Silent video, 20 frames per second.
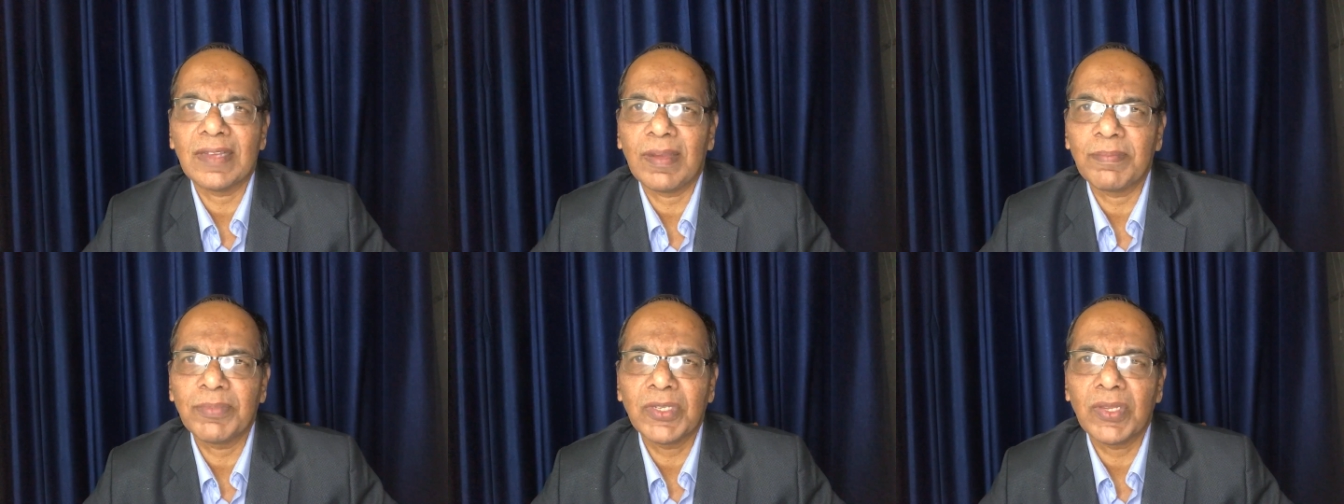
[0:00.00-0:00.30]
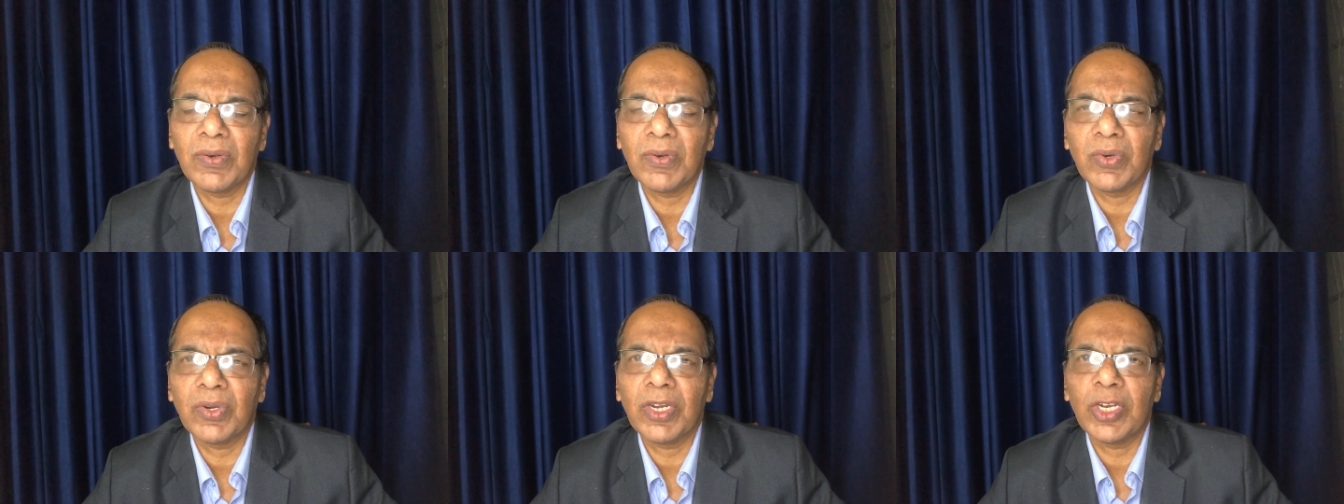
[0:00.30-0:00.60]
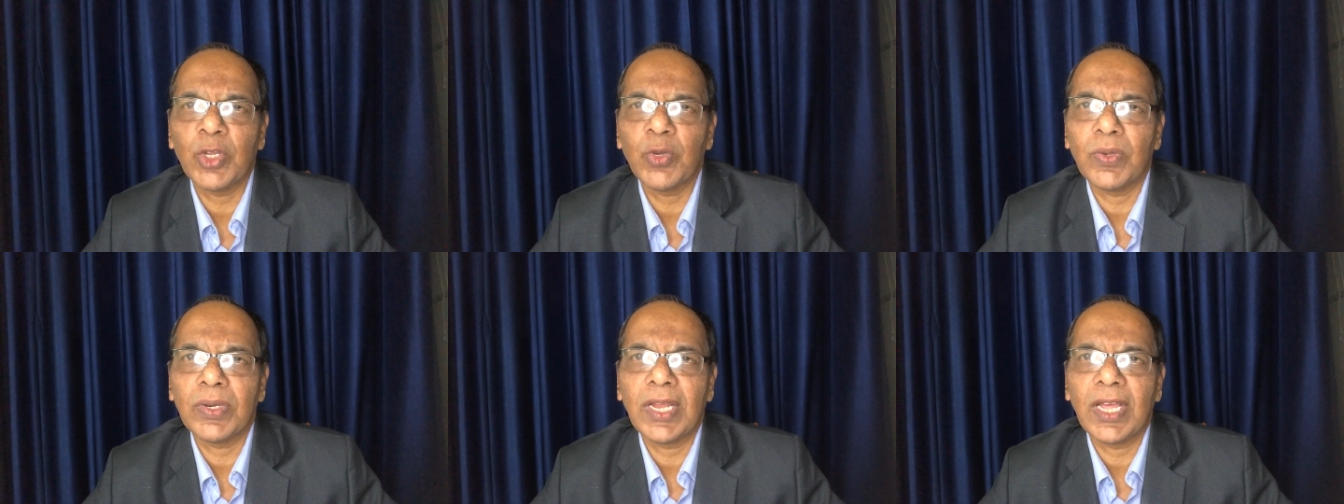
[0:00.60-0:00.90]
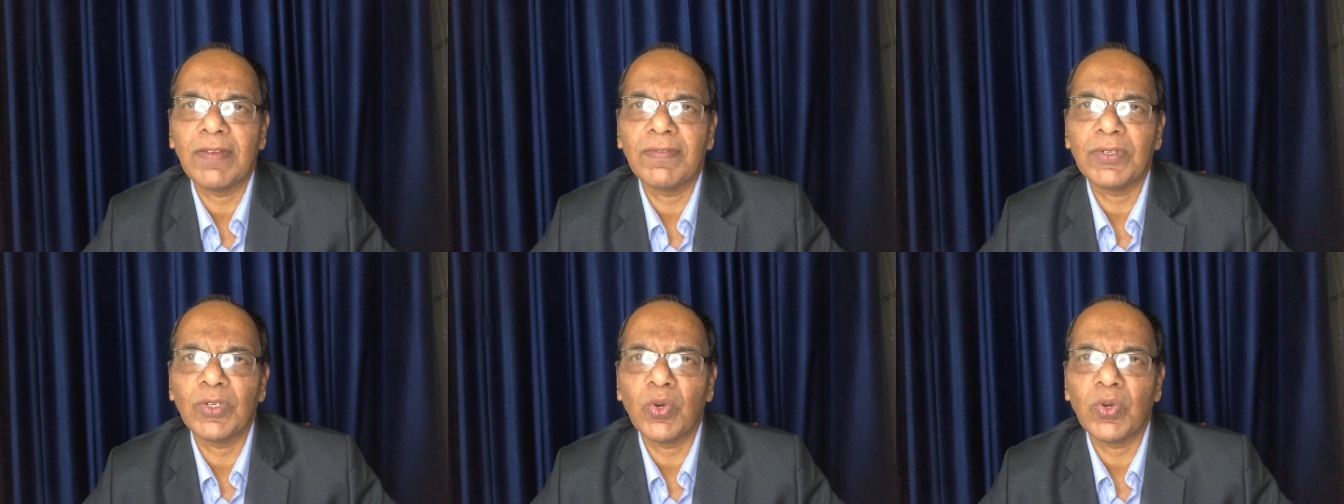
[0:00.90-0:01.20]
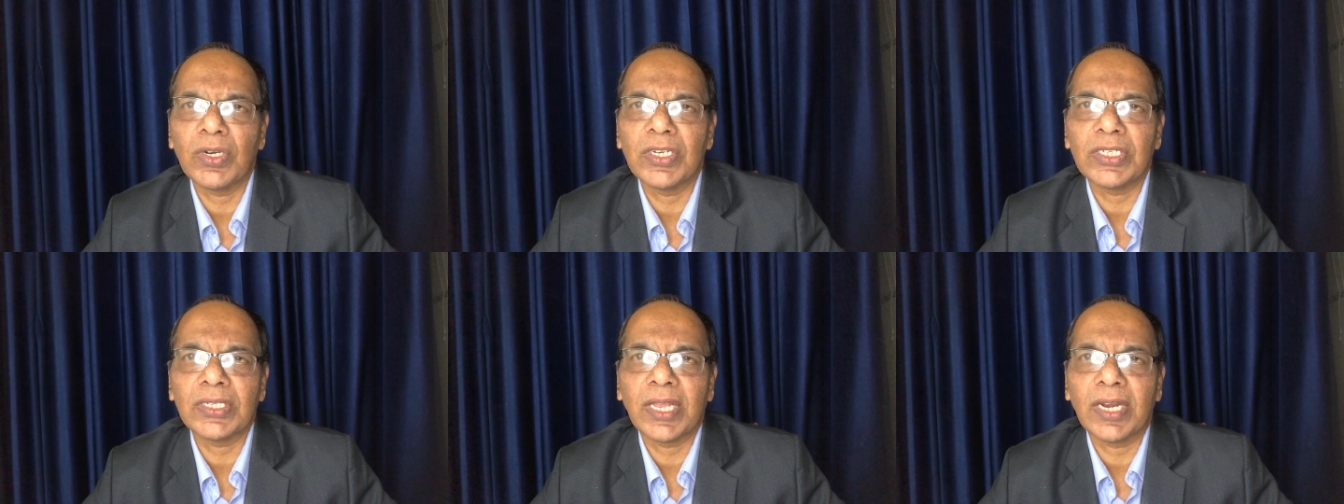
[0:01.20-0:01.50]
Absolutely, you will have
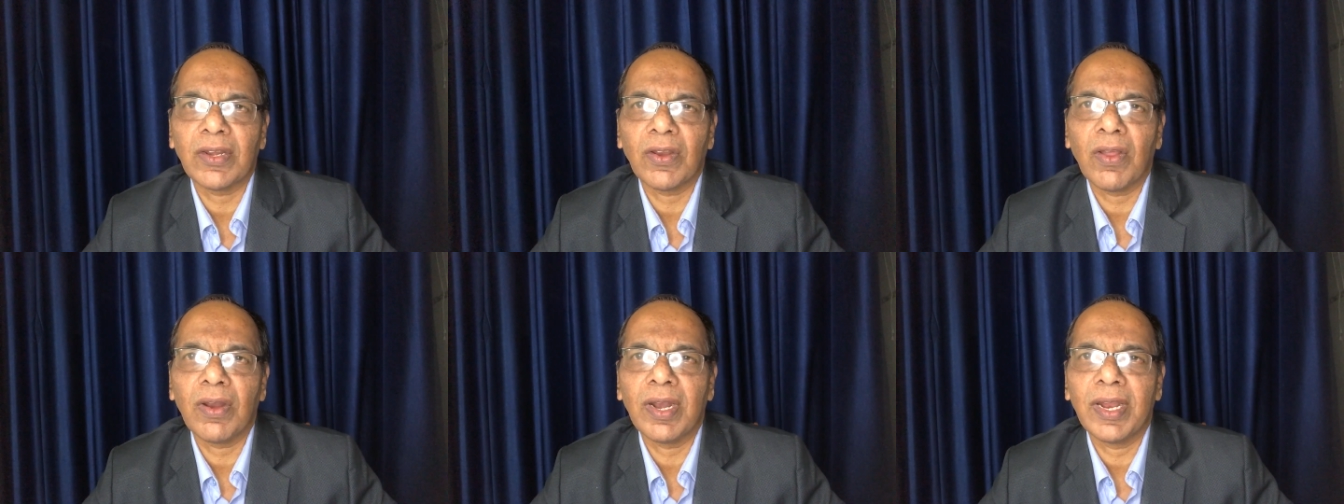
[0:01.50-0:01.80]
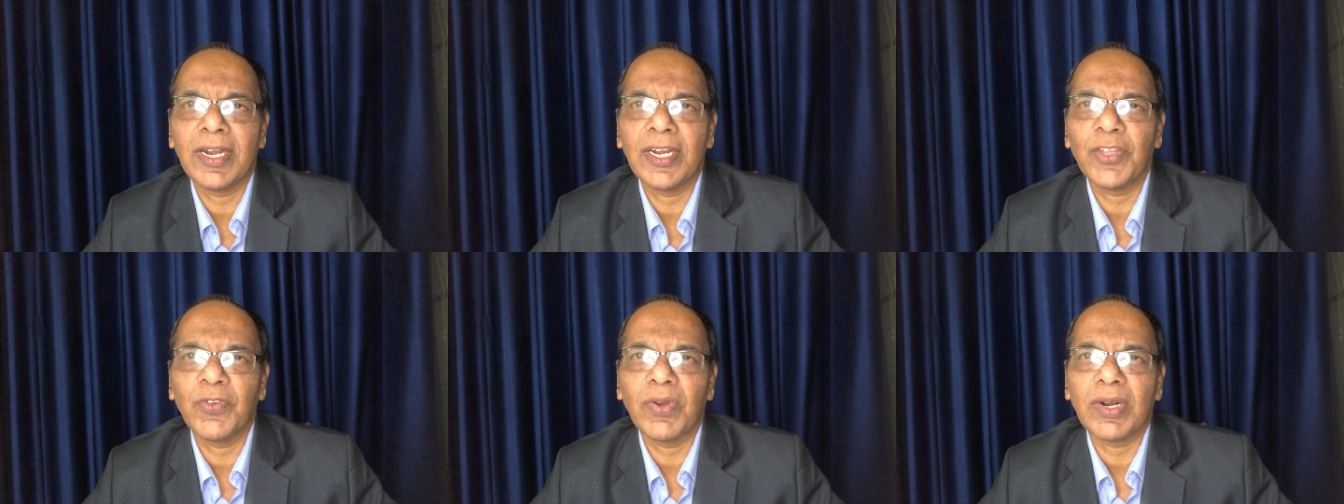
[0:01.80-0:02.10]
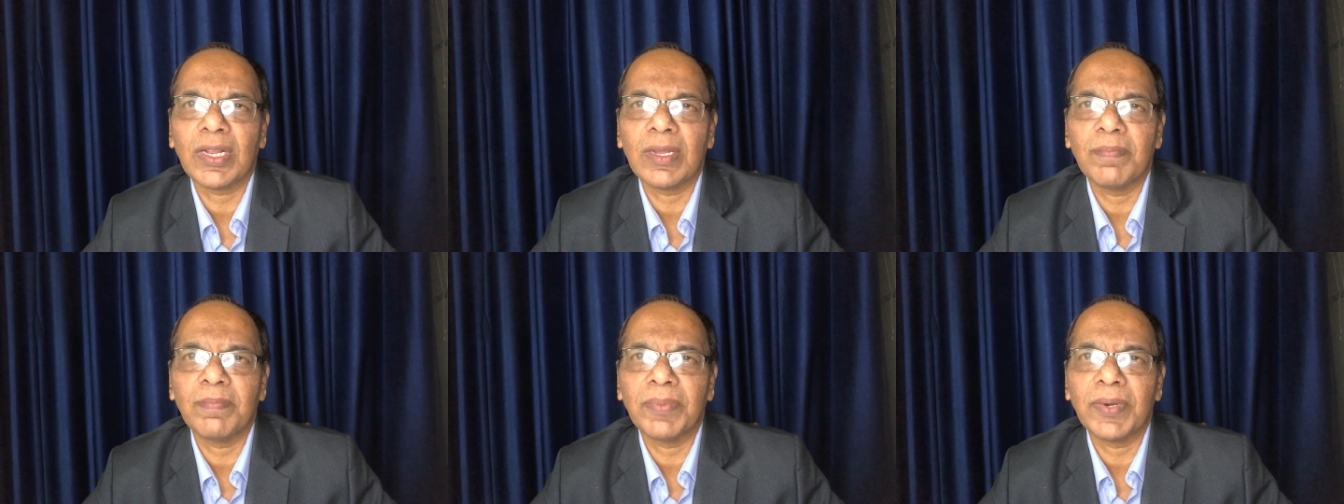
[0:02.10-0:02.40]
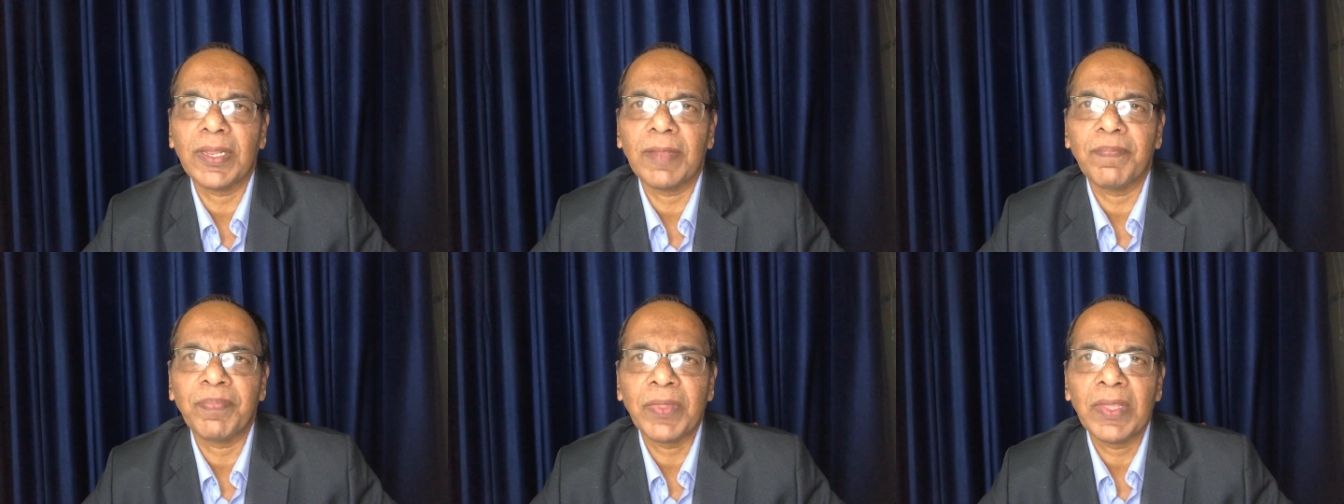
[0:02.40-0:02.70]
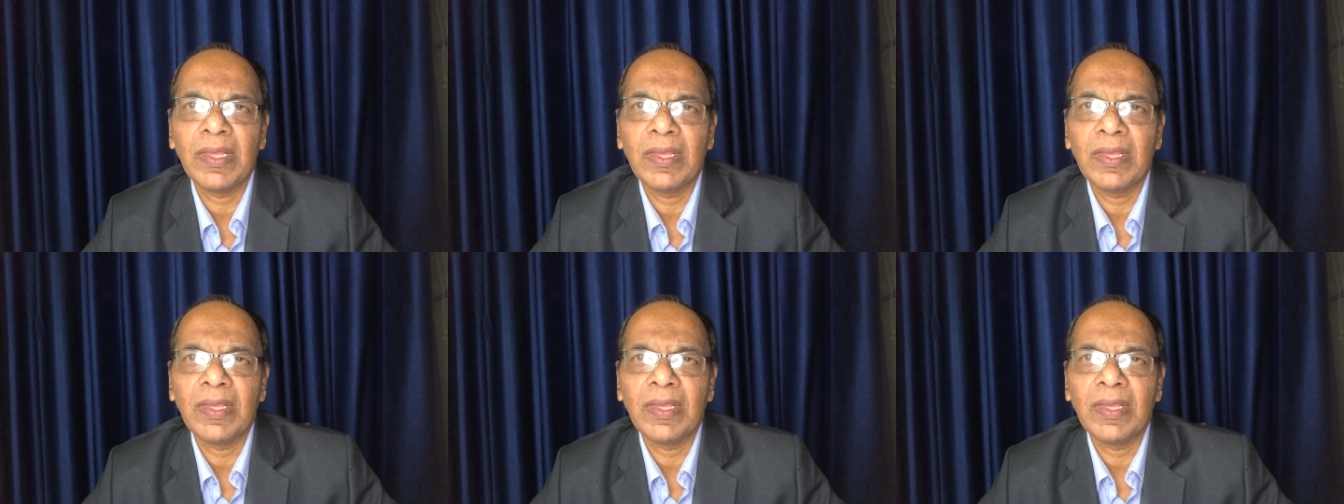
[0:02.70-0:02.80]
no risk at all, and your company,